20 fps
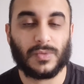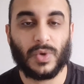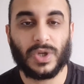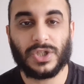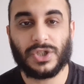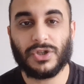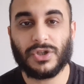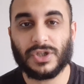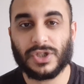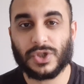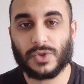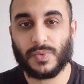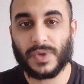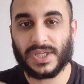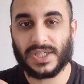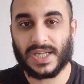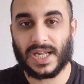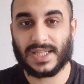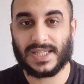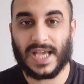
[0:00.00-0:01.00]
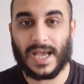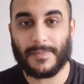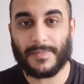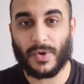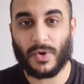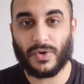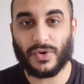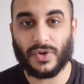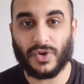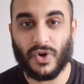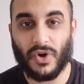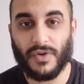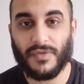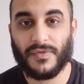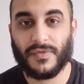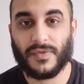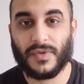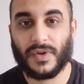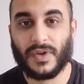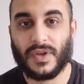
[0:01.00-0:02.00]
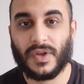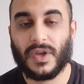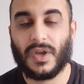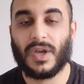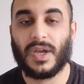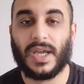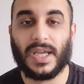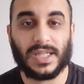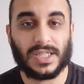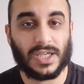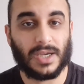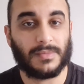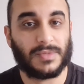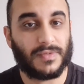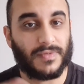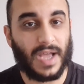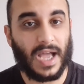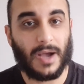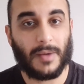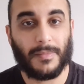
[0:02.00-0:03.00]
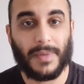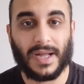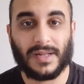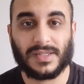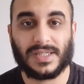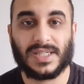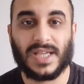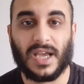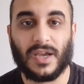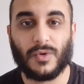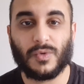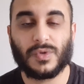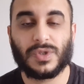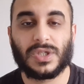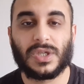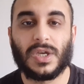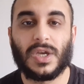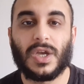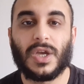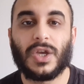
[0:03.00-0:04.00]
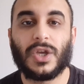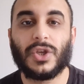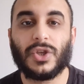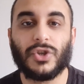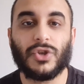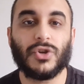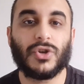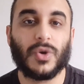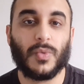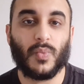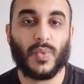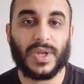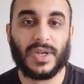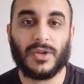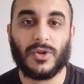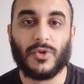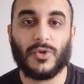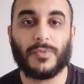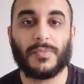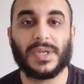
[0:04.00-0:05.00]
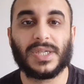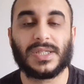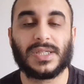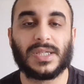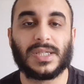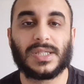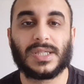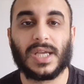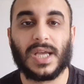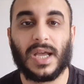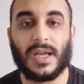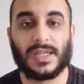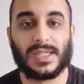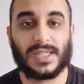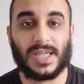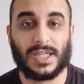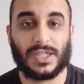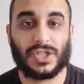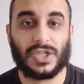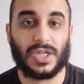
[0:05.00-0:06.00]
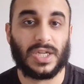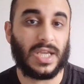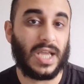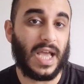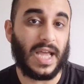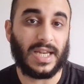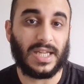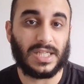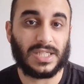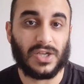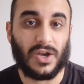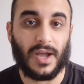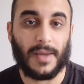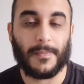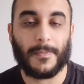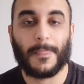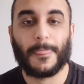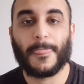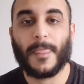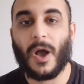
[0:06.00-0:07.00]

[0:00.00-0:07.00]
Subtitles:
Once you can switch that tap on and off in terms of outbound sales, you can win new business essentially anytime.